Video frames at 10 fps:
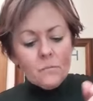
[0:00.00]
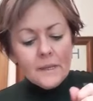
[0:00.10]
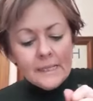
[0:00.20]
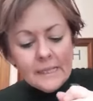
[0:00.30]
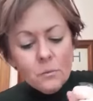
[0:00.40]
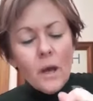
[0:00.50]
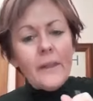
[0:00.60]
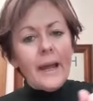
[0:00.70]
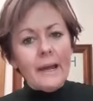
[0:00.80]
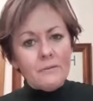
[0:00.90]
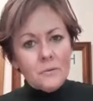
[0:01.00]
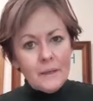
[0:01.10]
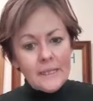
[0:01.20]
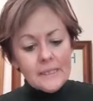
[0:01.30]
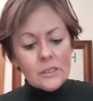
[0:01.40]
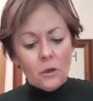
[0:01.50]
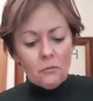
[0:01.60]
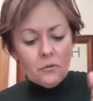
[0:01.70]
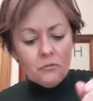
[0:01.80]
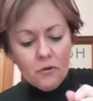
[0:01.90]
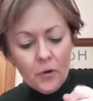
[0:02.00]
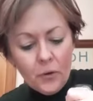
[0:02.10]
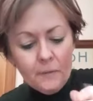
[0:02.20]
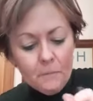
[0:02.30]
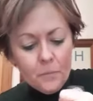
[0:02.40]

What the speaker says: This is why they have to be soft fruit.